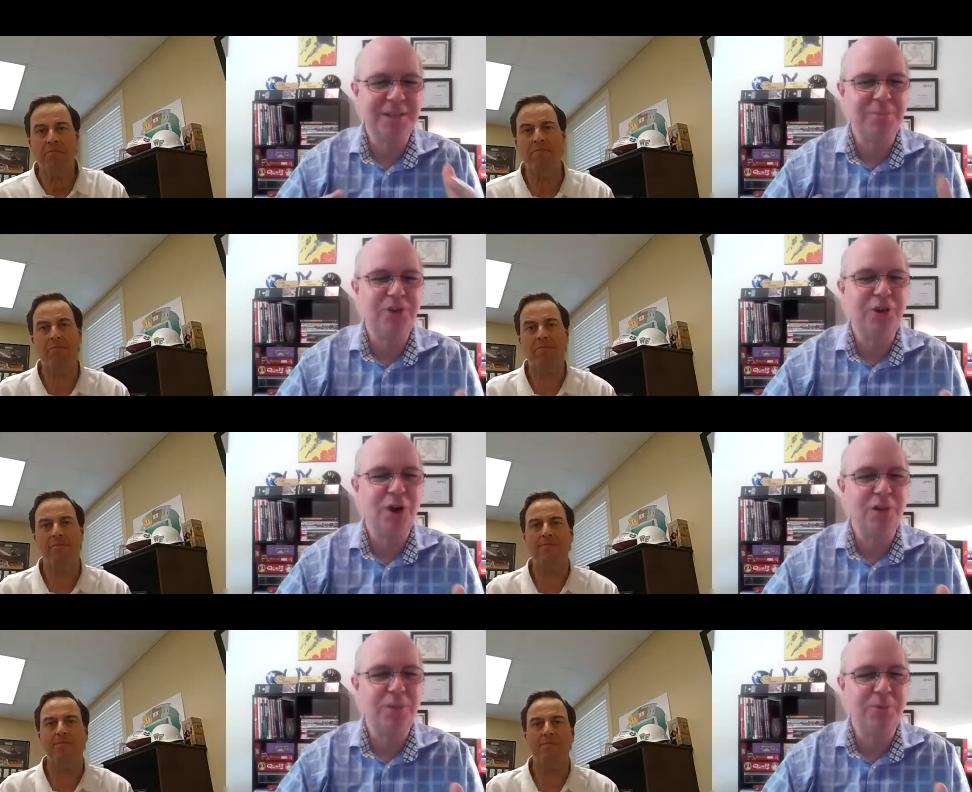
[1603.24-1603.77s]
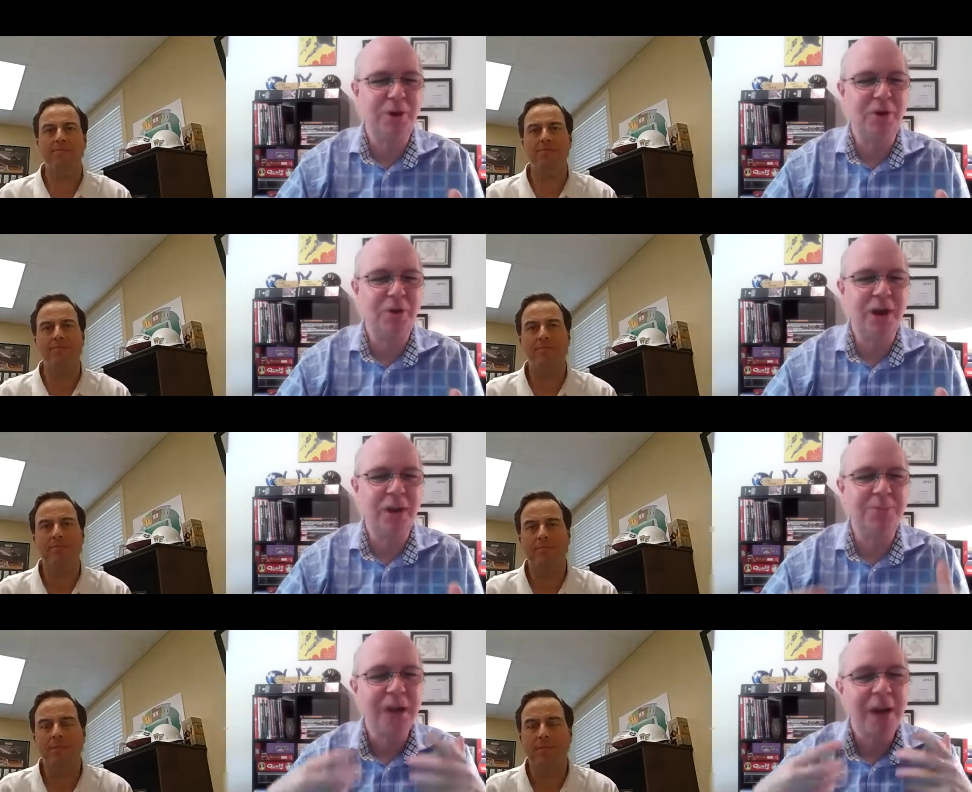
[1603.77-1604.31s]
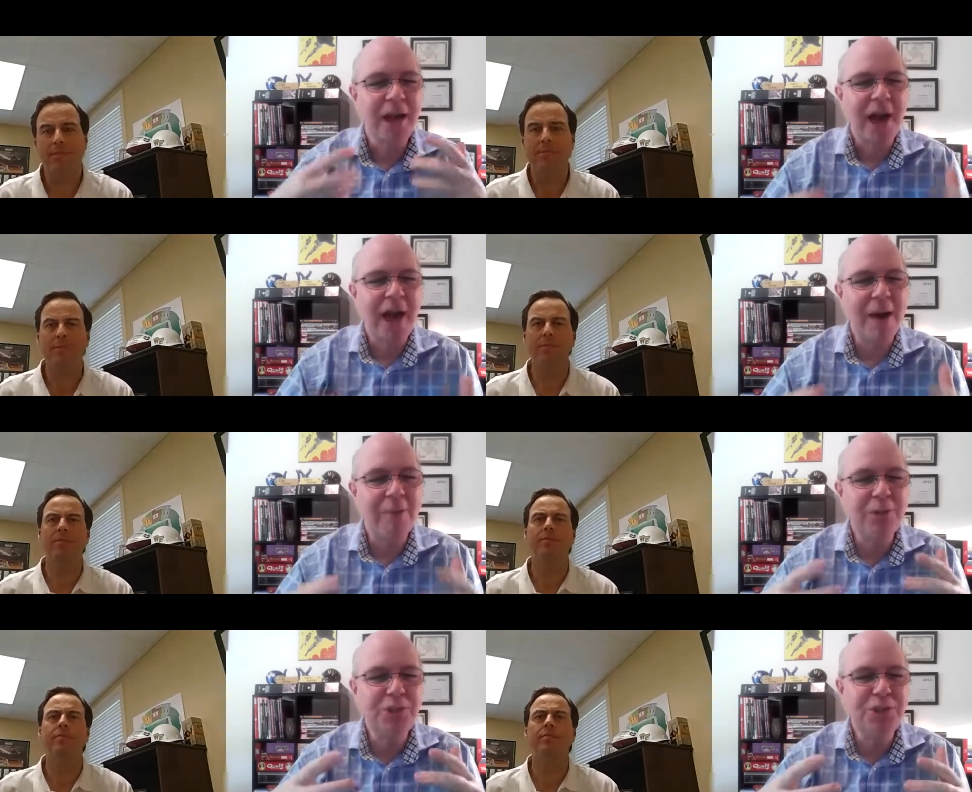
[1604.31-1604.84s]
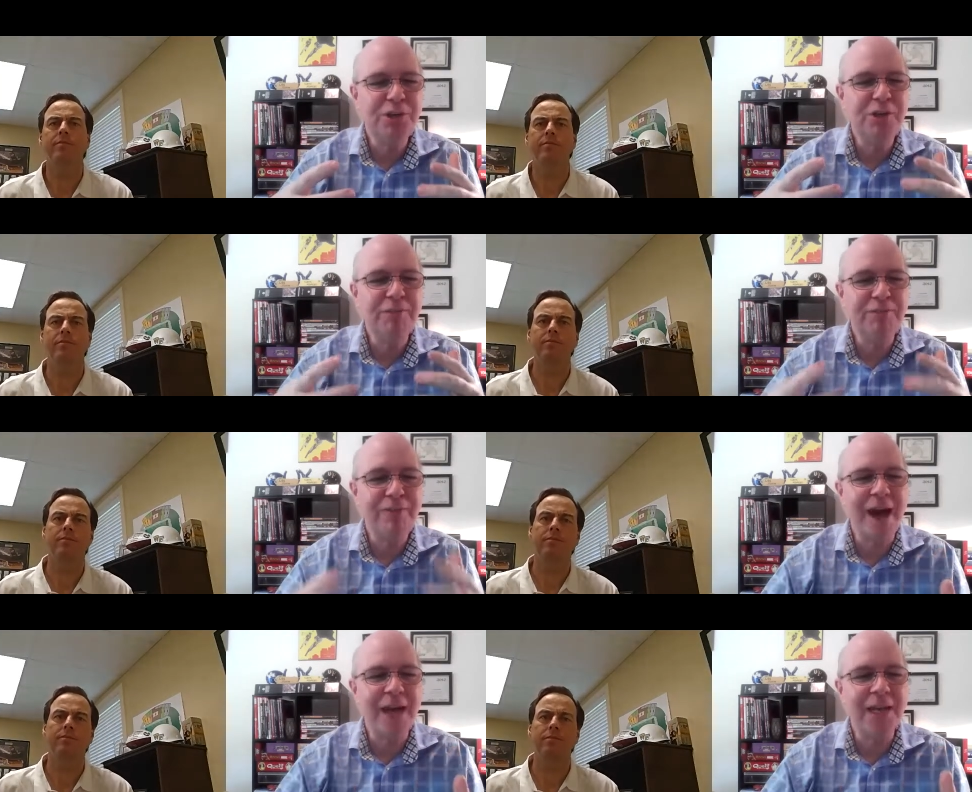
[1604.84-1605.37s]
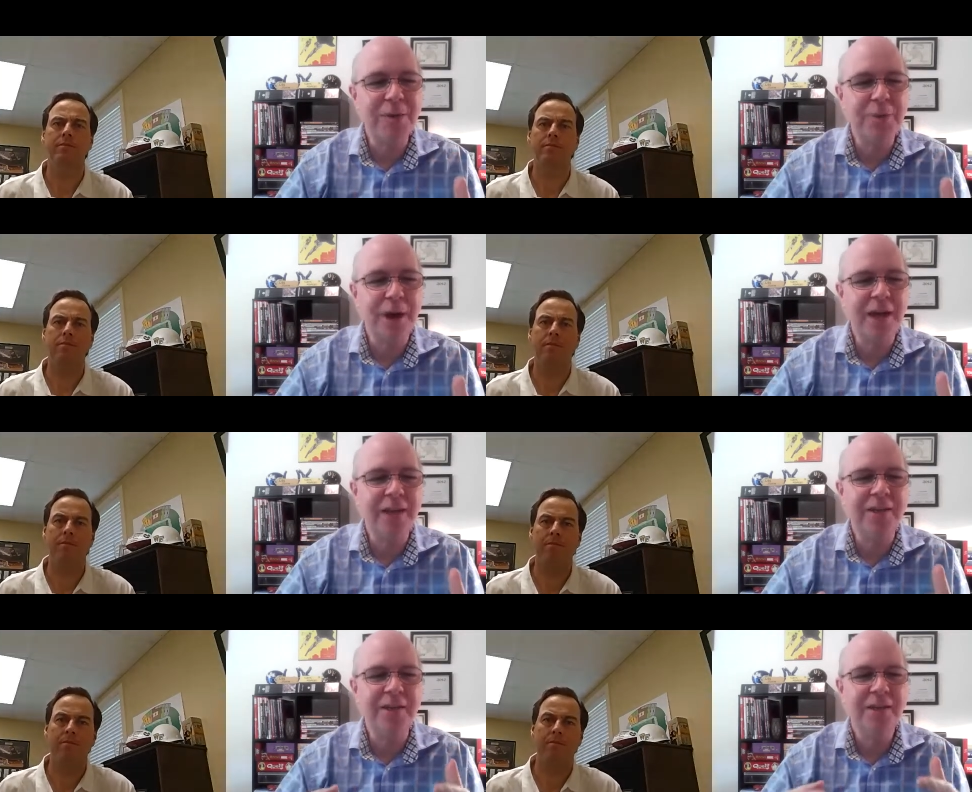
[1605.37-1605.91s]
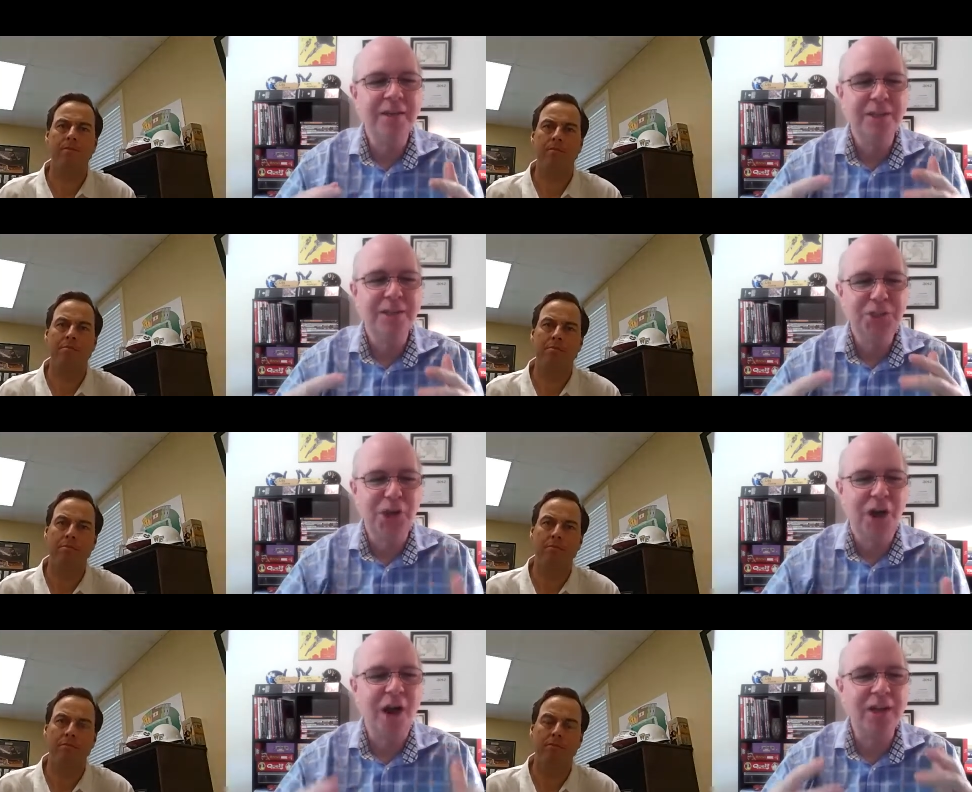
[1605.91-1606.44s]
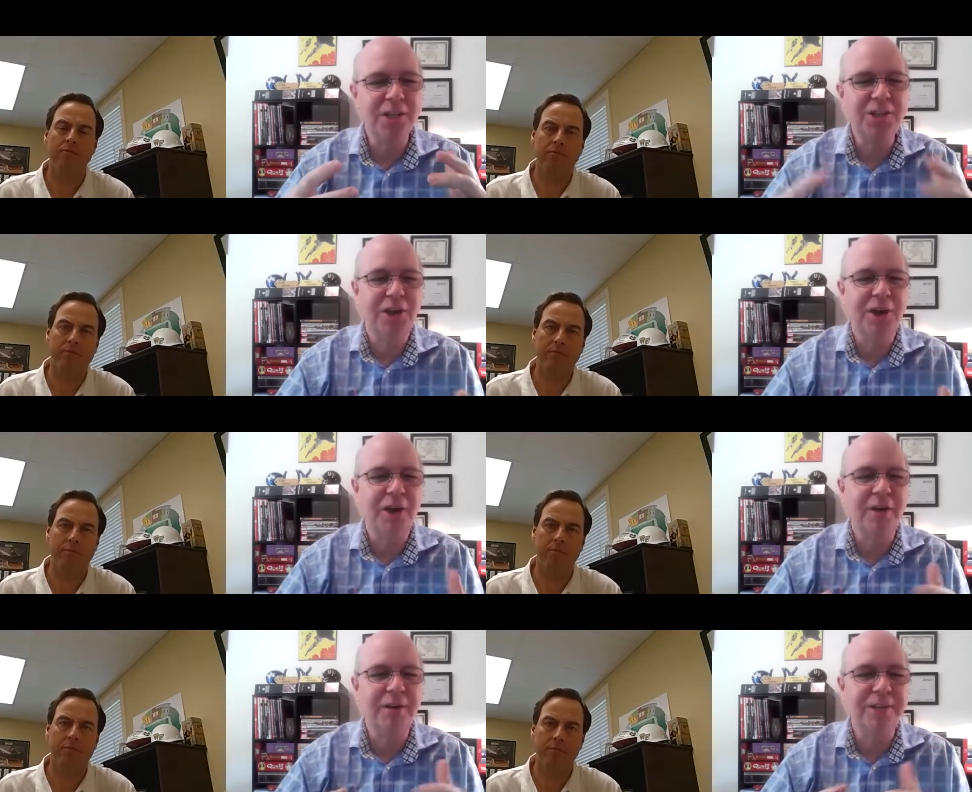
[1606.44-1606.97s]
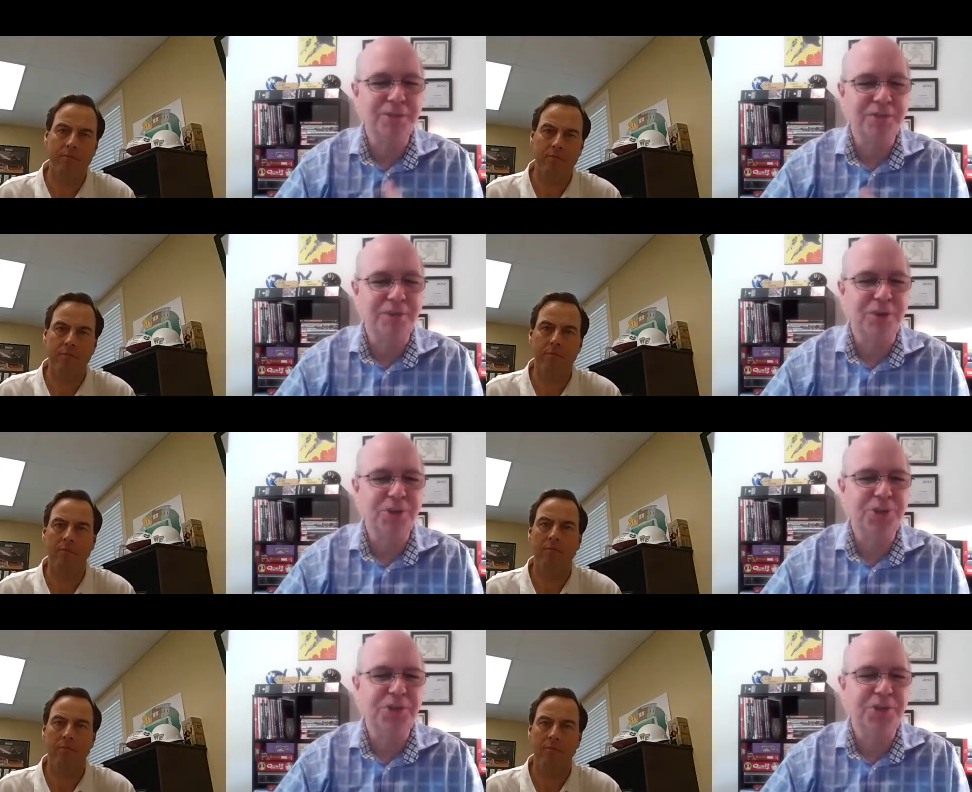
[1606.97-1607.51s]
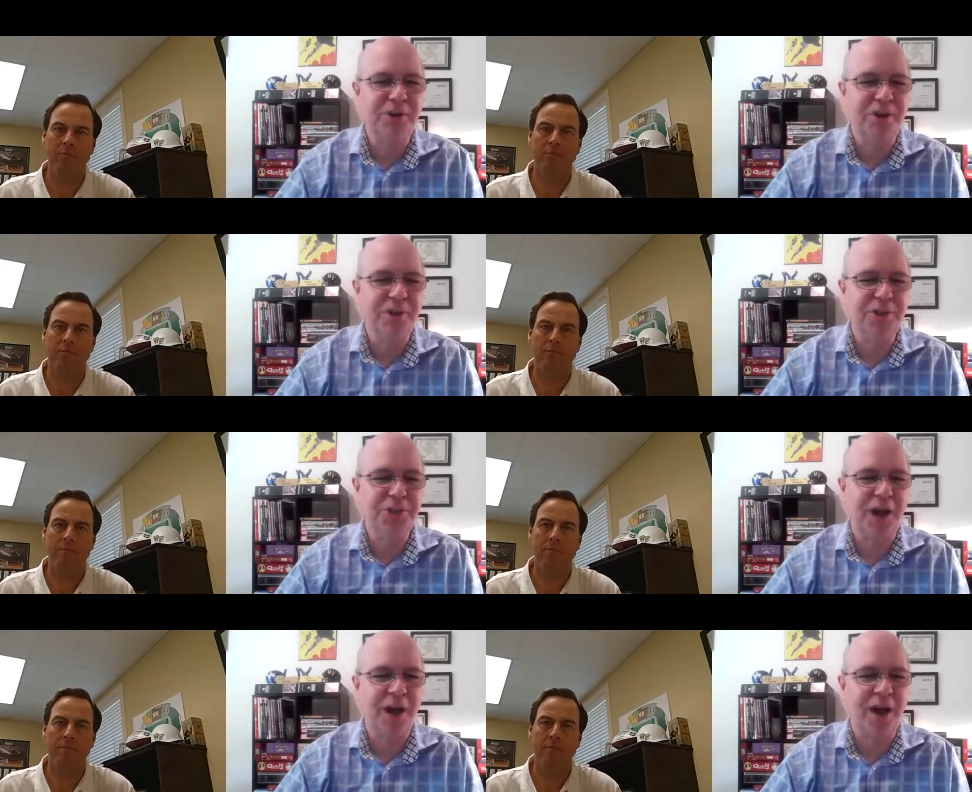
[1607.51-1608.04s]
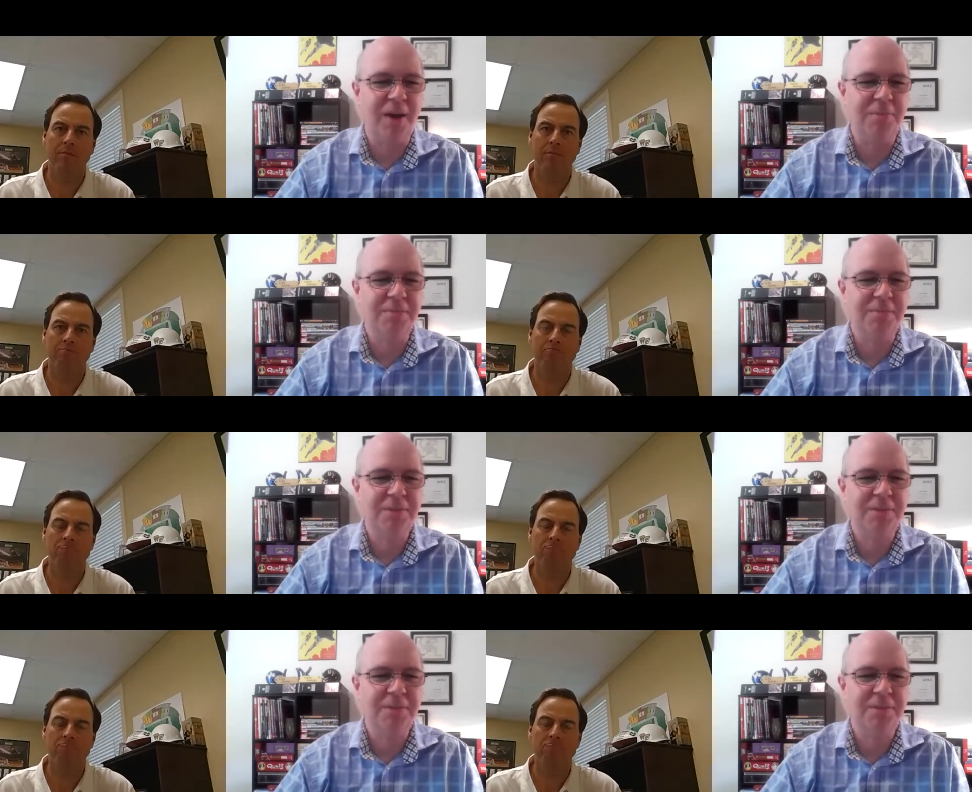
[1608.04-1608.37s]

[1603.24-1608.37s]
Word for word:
Speaker 1: of some of your other programs. How would you evaluate John Currie's first year on the job?